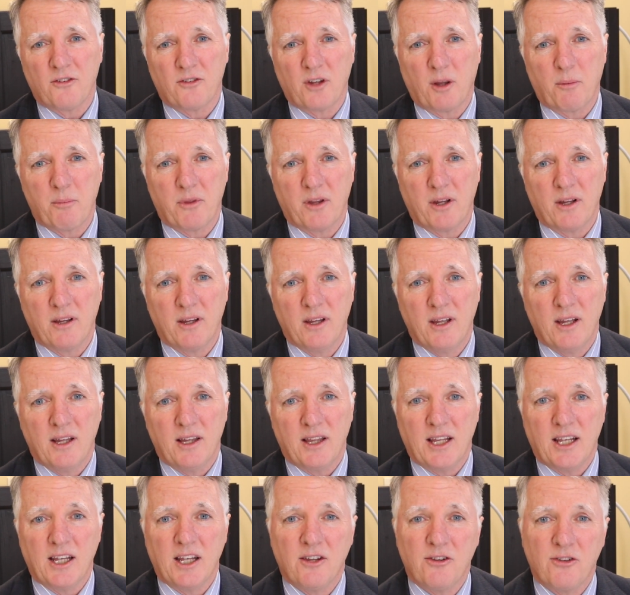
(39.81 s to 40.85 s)
something,
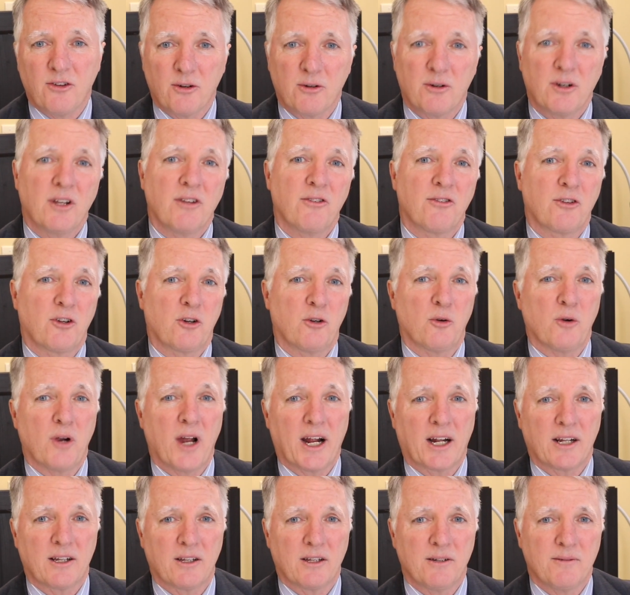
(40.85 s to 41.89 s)
the easier it is to
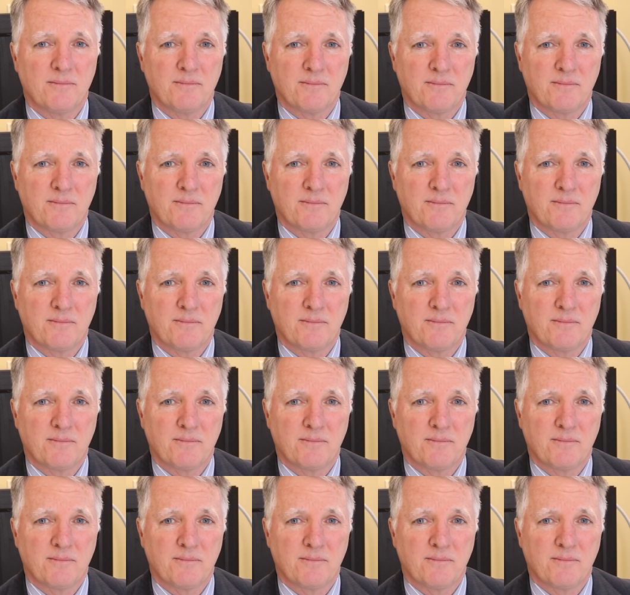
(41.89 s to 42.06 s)
correct.